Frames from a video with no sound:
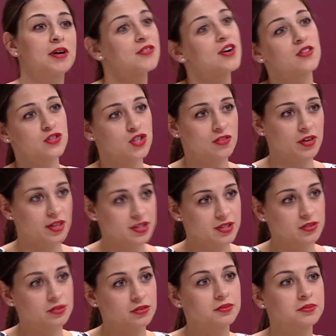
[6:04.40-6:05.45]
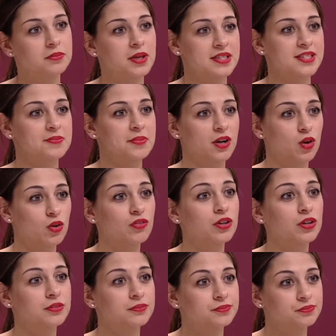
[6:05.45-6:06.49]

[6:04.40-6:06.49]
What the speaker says: my father's not ready to pass the buck over.